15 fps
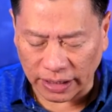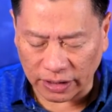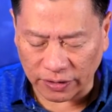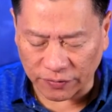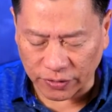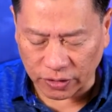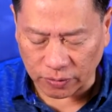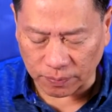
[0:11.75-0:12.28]

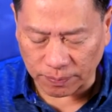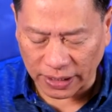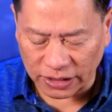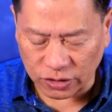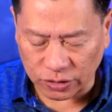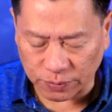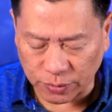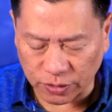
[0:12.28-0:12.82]
Thank you for your
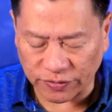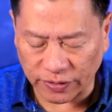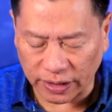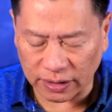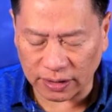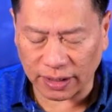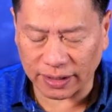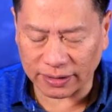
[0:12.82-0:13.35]
compassionate,
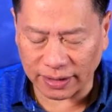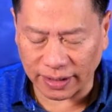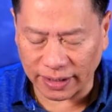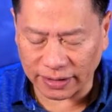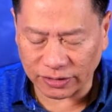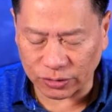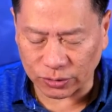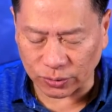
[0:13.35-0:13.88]
purifying light,
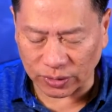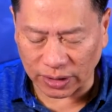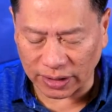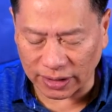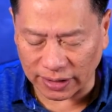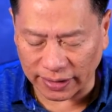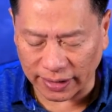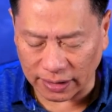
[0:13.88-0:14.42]
and
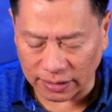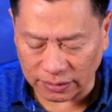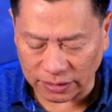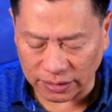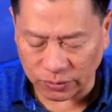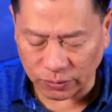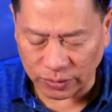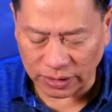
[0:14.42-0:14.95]
soothing, healing
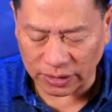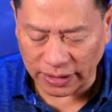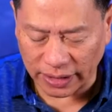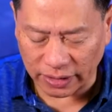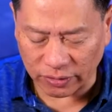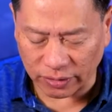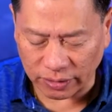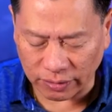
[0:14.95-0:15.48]
energy. We
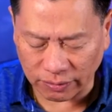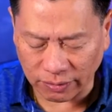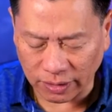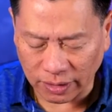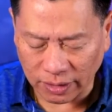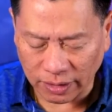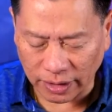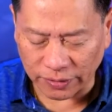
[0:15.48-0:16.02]
thank you
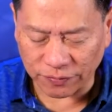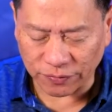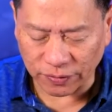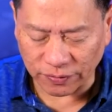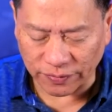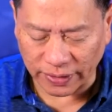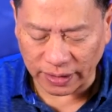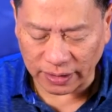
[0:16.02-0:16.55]

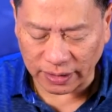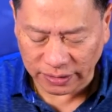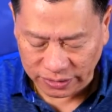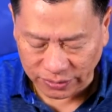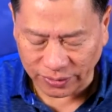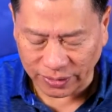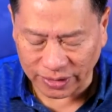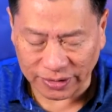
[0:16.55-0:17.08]
in full faith,
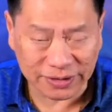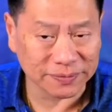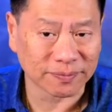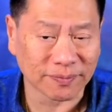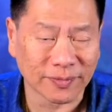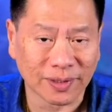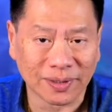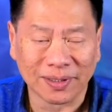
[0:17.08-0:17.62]
and so it is.